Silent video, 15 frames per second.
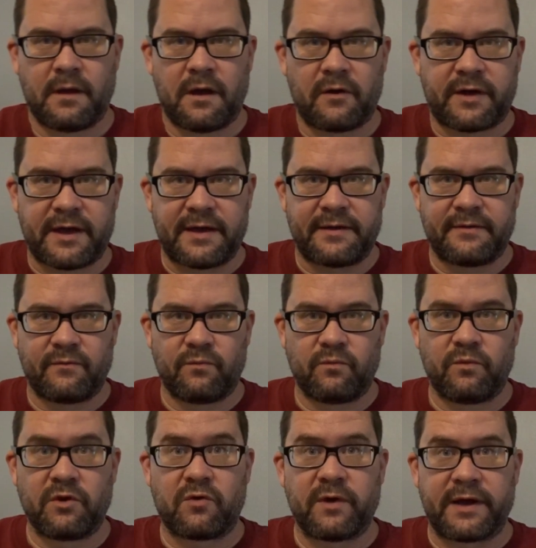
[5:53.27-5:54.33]
Okay,
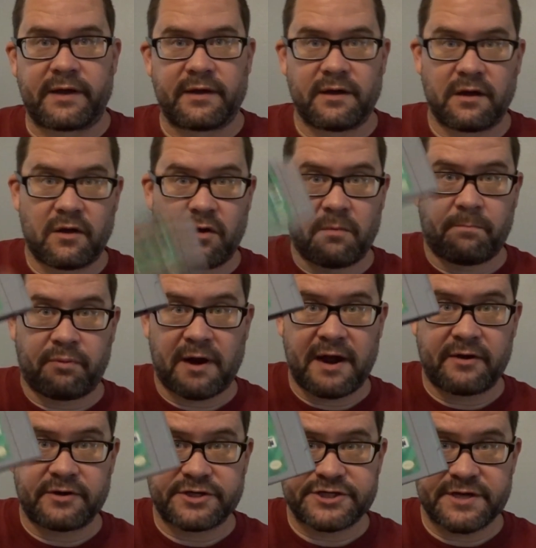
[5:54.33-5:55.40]
real quick.
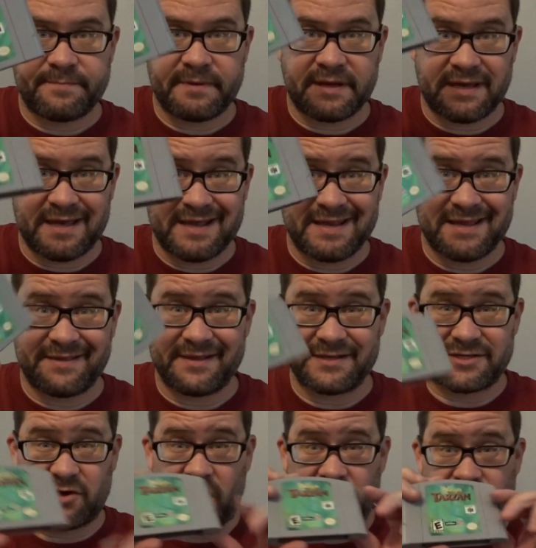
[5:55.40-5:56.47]
Prior to shipping any of these
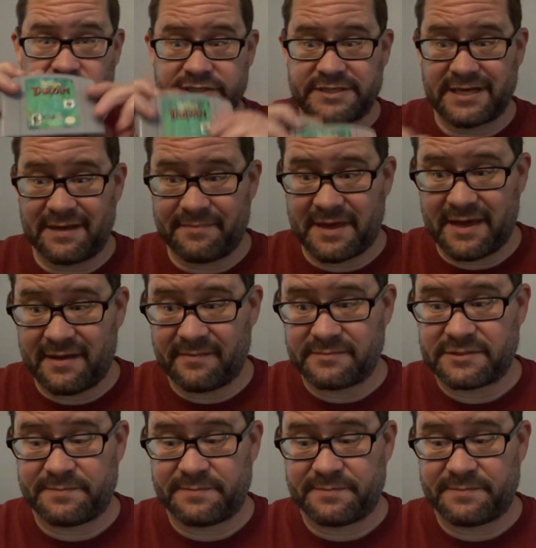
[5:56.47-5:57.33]
cartridge type games,